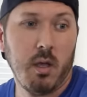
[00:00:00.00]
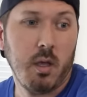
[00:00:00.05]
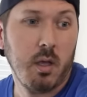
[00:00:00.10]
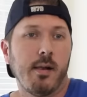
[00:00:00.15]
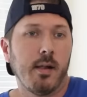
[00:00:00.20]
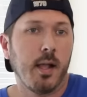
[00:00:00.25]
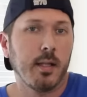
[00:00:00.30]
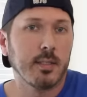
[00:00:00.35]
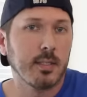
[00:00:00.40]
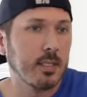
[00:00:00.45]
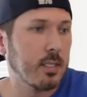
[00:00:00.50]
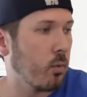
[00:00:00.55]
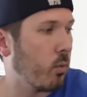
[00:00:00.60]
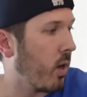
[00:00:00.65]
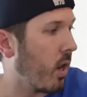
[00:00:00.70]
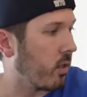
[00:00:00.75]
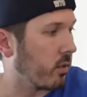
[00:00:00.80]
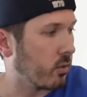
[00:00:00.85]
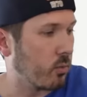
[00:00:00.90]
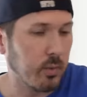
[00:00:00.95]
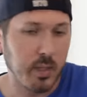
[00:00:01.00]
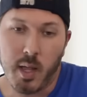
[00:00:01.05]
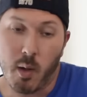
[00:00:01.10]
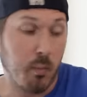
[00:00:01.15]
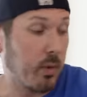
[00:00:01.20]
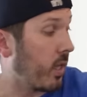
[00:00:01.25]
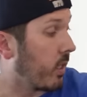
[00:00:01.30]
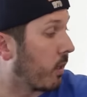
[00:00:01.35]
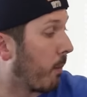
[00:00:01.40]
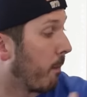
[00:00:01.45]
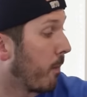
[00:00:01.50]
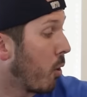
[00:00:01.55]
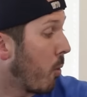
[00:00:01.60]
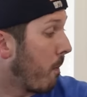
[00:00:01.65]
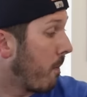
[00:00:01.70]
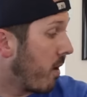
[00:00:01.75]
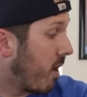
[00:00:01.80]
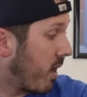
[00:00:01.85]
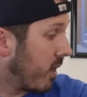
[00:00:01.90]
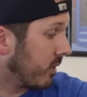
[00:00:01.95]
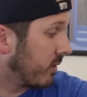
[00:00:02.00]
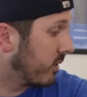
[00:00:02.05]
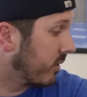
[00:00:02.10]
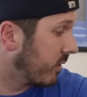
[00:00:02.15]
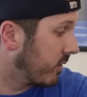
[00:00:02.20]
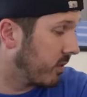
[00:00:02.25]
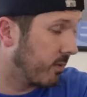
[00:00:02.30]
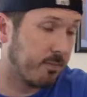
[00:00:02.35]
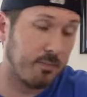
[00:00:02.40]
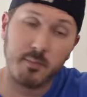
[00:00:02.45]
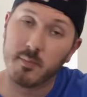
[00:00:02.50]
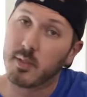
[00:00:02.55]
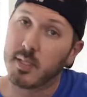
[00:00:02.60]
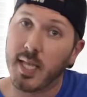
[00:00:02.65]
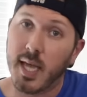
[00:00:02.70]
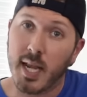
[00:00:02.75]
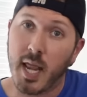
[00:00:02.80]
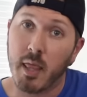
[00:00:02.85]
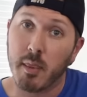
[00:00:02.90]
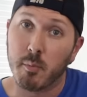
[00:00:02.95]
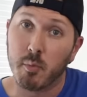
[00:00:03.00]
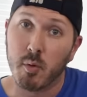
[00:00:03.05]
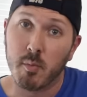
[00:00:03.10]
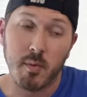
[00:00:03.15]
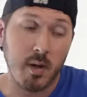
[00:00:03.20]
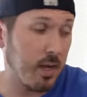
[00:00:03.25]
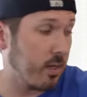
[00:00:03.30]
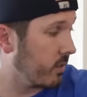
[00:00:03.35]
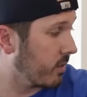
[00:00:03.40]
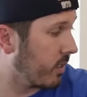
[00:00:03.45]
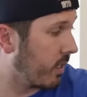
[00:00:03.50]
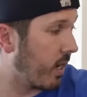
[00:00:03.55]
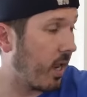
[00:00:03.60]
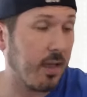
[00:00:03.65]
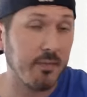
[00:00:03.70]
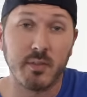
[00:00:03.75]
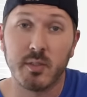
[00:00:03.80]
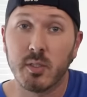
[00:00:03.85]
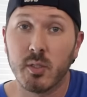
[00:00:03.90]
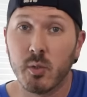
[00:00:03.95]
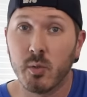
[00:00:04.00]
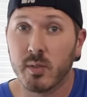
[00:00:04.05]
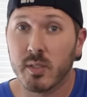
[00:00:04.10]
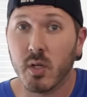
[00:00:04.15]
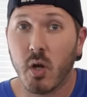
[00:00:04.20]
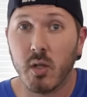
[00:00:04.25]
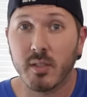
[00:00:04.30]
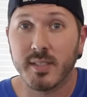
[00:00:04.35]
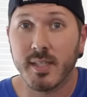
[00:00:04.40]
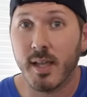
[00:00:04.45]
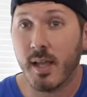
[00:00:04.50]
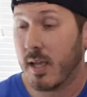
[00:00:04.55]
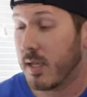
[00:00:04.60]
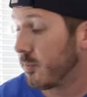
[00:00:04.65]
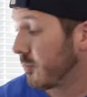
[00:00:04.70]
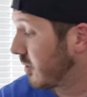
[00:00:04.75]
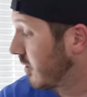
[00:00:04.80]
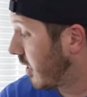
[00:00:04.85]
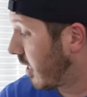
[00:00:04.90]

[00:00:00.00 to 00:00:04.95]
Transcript: Let's see what else we got. We got the boom box. Gotta have the boom box. Gotta have the tunes at all times.